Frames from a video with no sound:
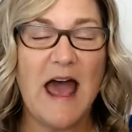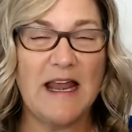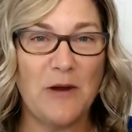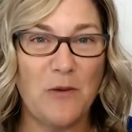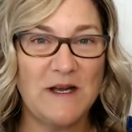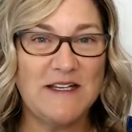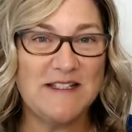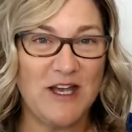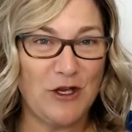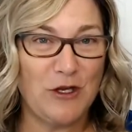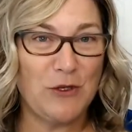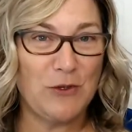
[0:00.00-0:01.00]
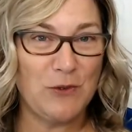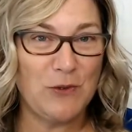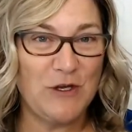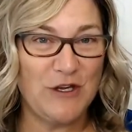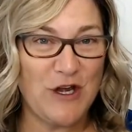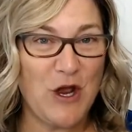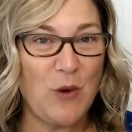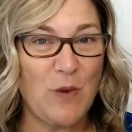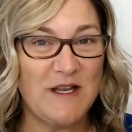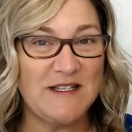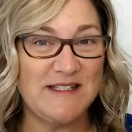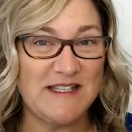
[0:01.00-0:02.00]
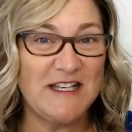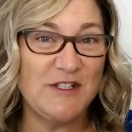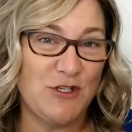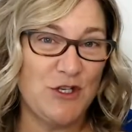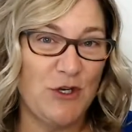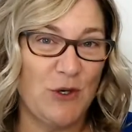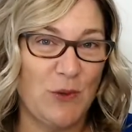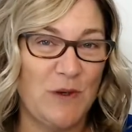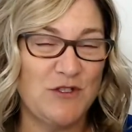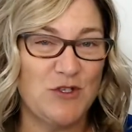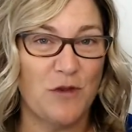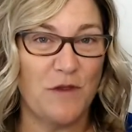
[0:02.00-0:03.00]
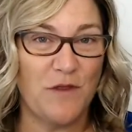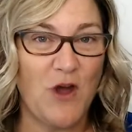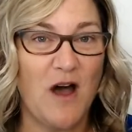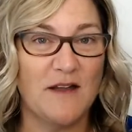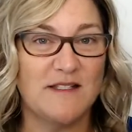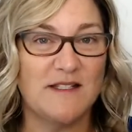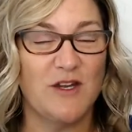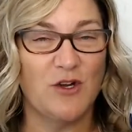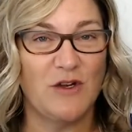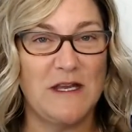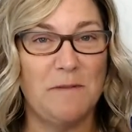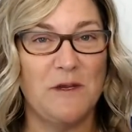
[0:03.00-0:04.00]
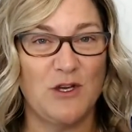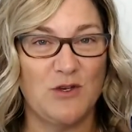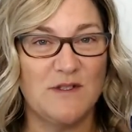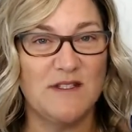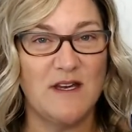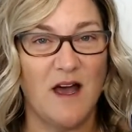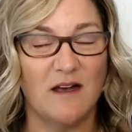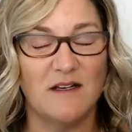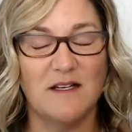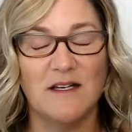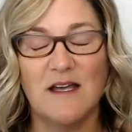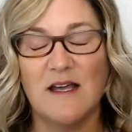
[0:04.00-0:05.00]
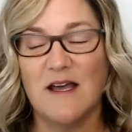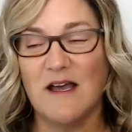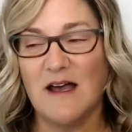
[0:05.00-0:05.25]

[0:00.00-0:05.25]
And I want to tell you, it's you. It's your thoughts that are keeping you stuck.